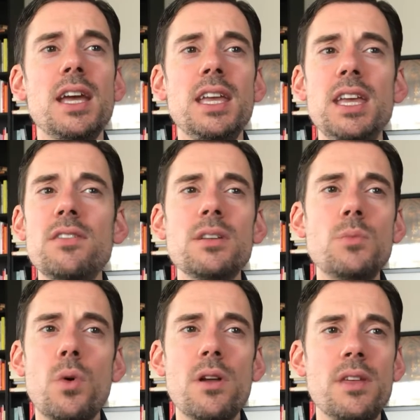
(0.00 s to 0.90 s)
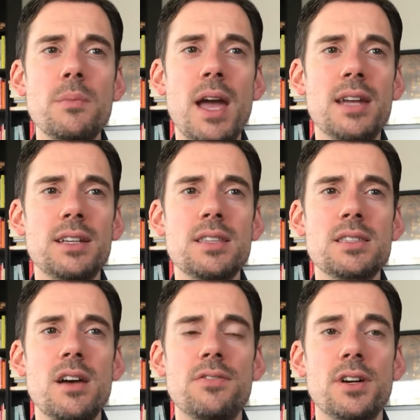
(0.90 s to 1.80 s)
even more than man can
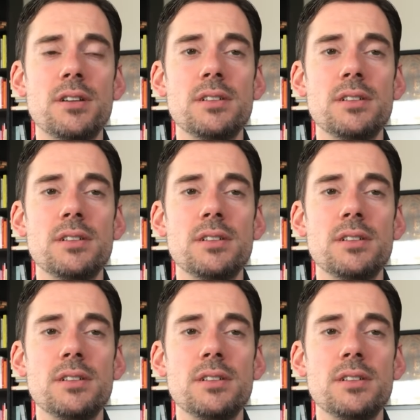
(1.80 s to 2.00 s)
suffer,